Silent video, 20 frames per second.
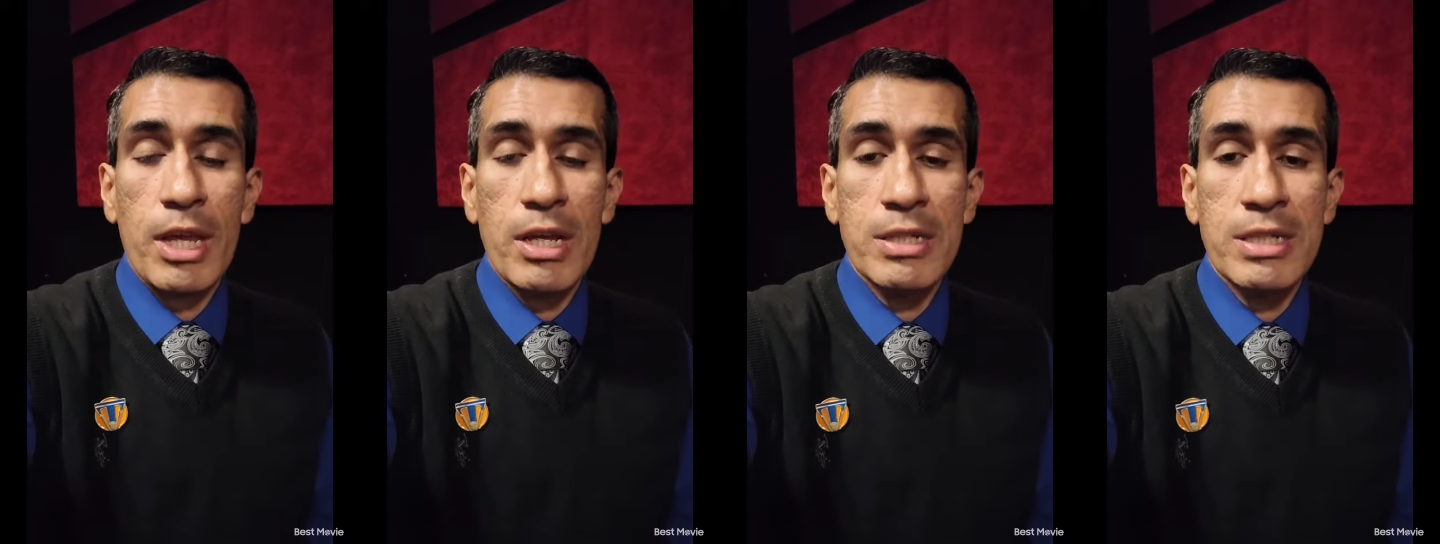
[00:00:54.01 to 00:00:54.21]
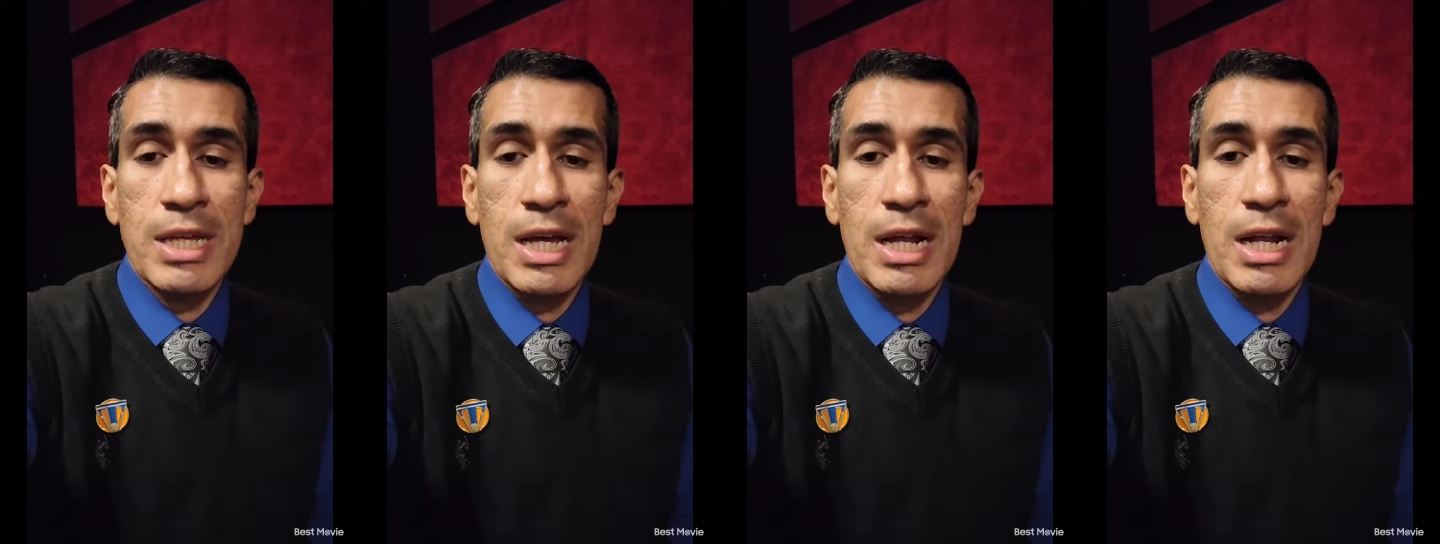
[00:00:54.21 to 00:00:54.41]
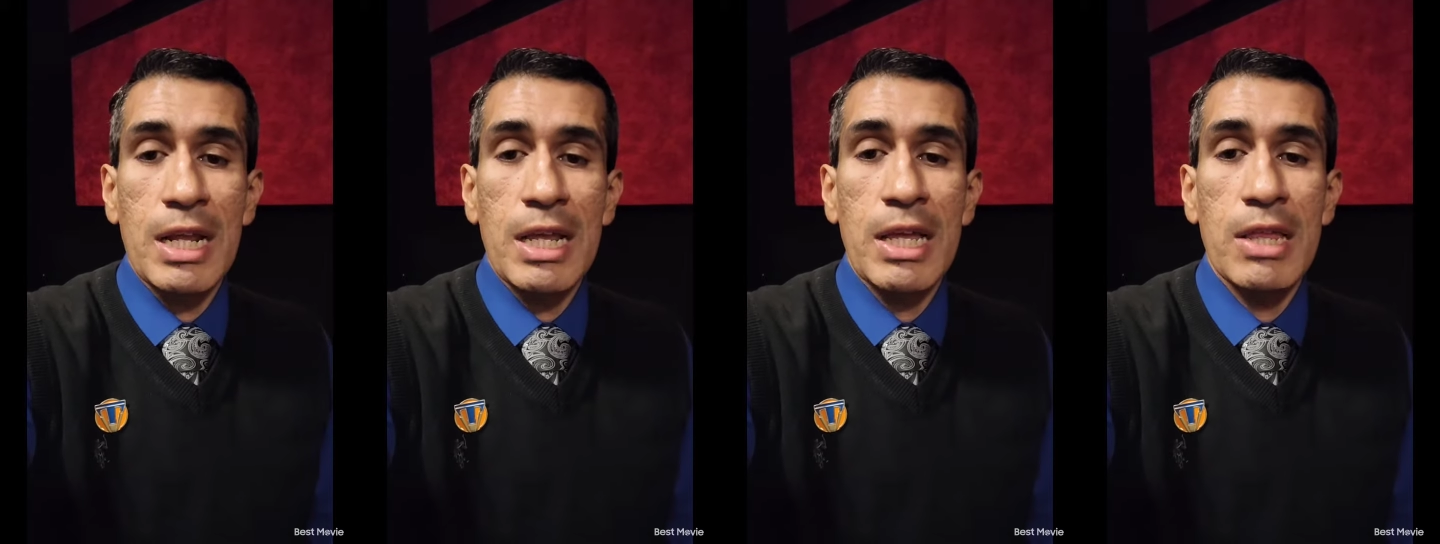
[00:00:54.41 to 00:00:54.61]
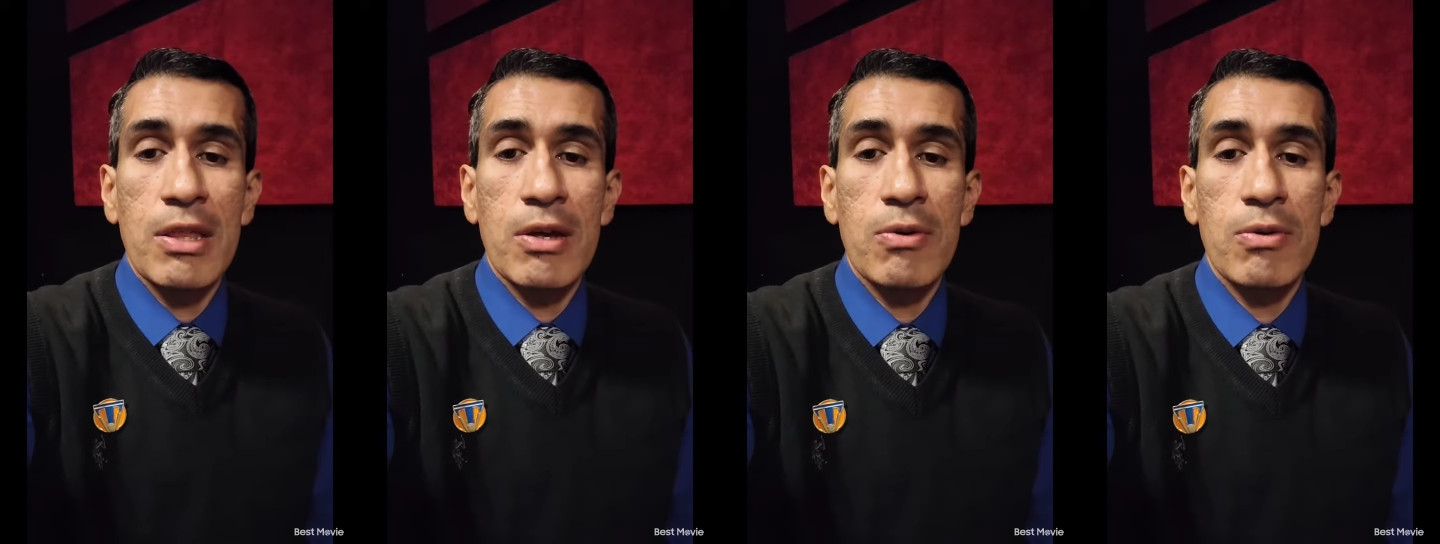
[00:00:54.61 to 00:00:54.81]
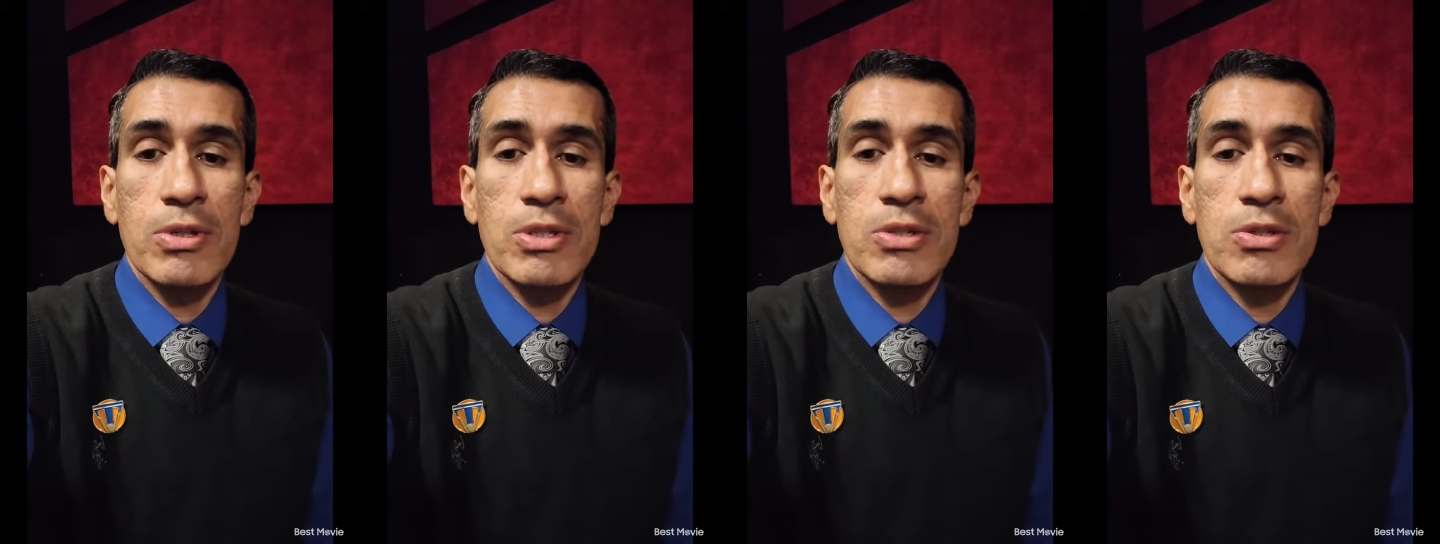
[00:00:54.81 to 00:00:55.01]
sadly,
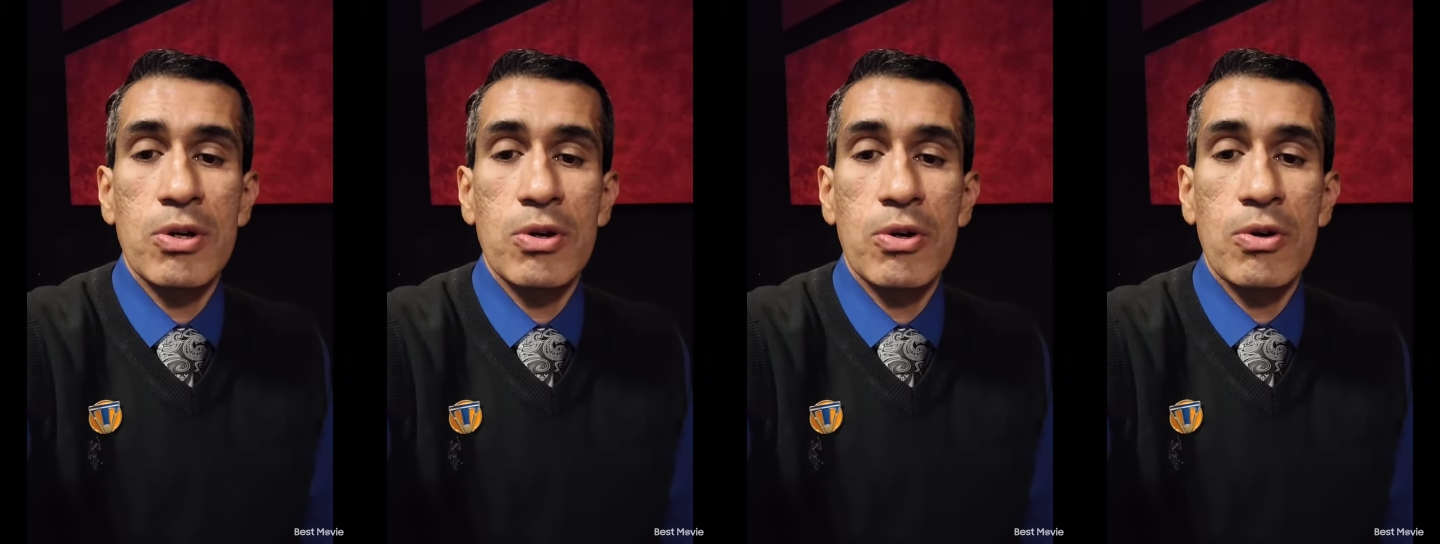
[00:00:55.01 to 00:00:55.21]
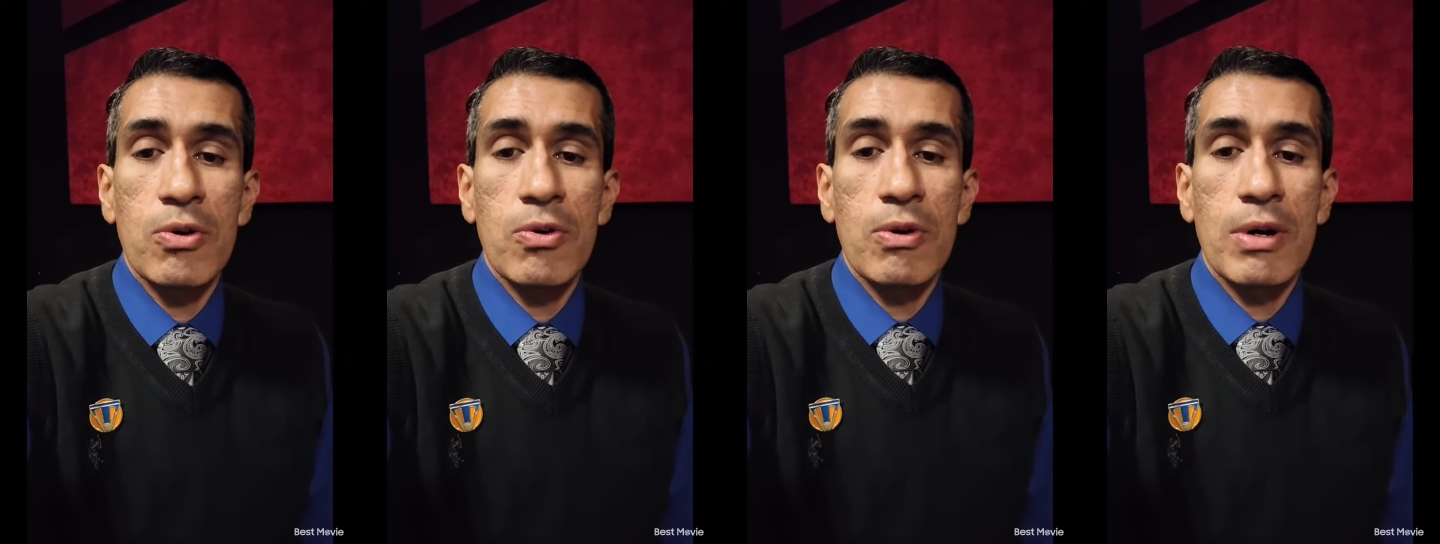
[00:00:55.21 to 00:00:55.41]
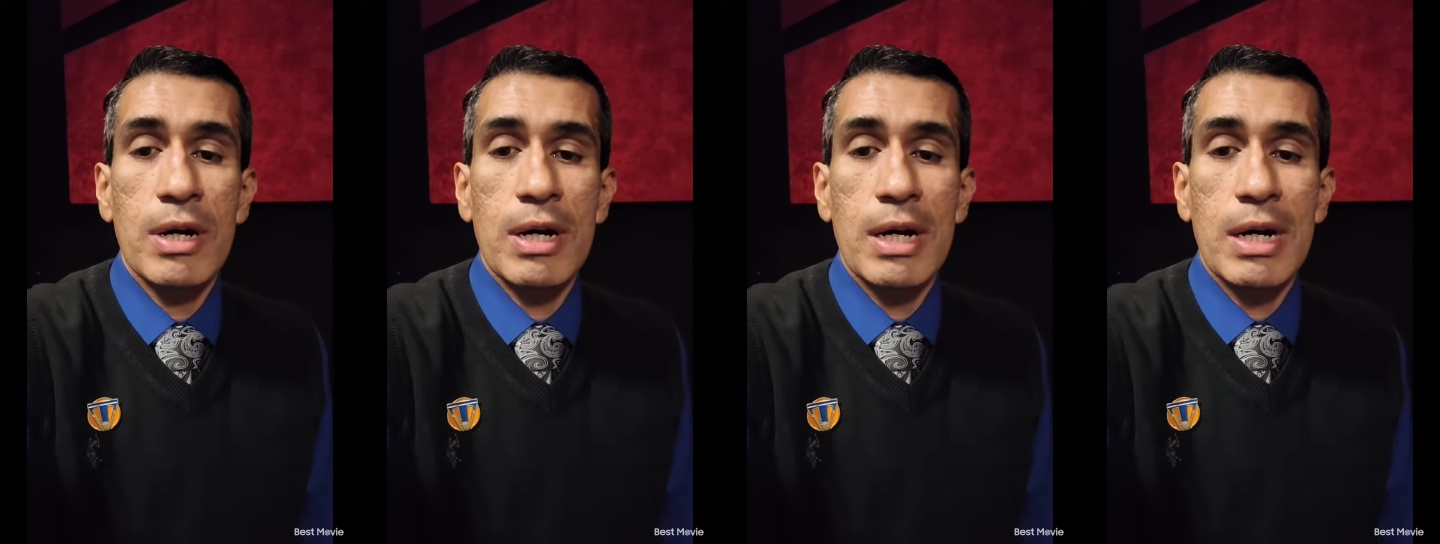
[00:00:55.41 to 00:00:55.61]
there was no